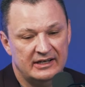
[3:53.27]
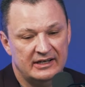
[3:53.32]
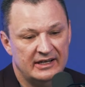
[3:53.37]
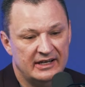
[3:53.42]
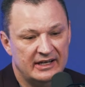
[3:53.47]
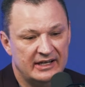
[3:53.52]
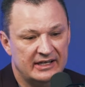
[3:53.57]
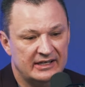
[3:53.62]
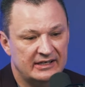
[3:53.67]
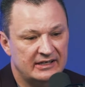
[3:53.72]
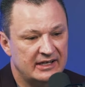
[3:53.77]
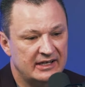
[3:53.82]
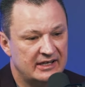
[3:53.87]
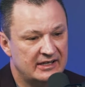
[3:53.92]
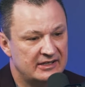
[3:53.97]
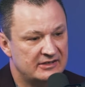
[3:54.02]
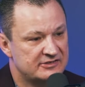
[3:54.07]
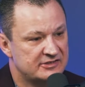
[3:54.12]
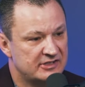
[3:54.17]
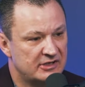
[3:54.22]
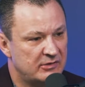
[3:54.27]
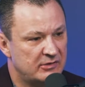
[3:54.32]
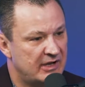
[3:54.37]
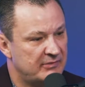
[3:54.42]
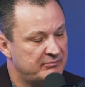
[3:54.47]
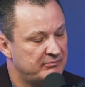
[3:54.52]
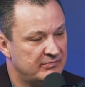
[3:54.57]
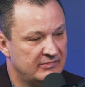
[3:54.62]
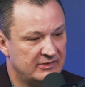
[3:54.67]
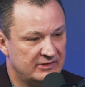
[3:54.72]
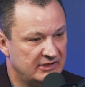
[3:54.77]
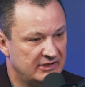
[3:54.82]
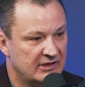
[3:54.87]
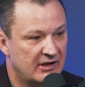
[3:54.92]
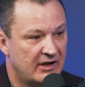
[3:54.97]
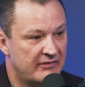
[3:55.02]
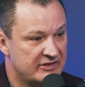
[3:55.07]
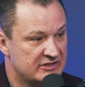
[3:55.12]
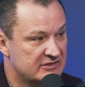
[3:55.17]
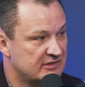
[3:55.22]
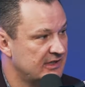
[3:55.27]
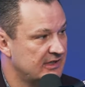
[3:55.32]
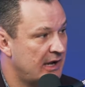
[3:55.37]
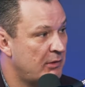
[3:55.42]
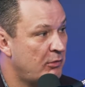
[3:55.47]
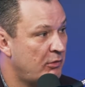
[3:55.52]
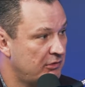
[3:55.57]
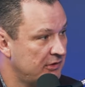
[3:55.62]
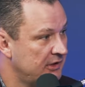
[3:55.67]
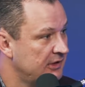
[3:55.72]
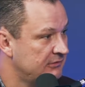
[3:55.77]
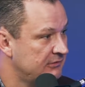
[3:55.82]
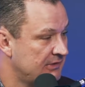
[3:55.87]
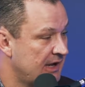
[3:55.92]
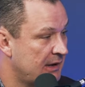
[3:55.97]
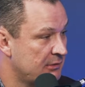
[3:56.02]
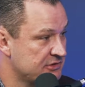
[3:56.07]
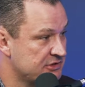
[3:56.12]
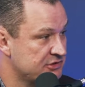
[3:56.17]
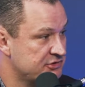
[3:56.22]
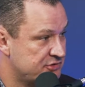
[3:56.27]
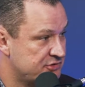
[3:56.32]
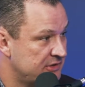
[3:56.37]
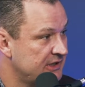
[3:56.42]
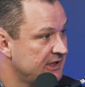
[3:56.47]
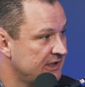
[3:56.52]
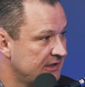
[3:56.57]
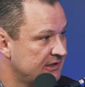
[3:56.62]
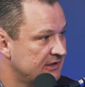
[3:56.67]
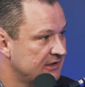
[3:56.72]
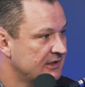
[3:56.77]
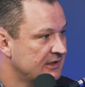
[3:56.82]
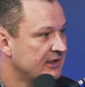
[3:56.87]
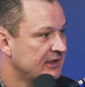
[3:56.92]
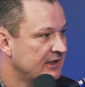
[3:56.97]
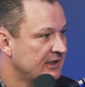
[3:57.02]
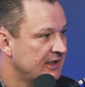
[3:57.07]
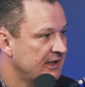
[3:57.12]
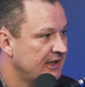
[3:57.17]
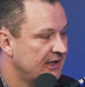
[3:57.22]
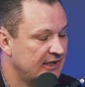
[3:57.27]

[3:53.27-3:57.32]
And so obviously I was intrigued, mm-hmm.